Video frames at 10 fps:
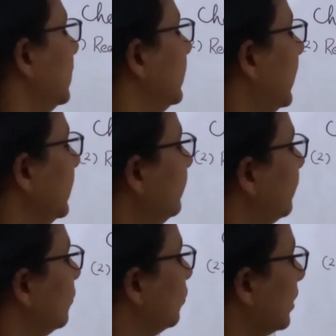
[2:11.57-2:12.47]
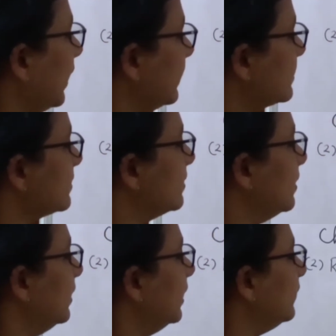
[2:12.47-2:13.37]
difluorides.
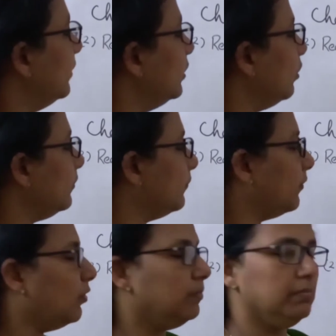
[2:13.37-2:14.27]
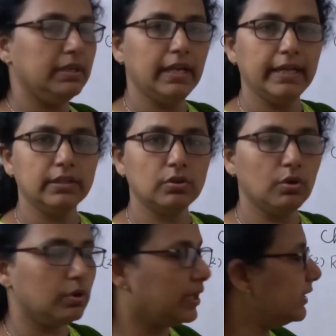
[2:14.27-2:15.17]
It will not form
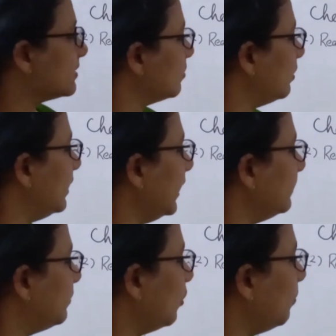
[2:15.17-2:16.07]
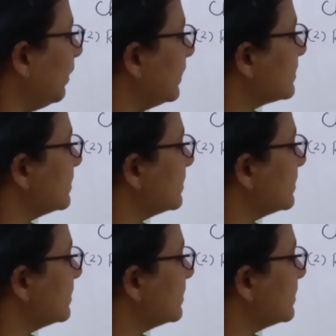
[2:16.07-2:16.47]
dichlorides or dibromides,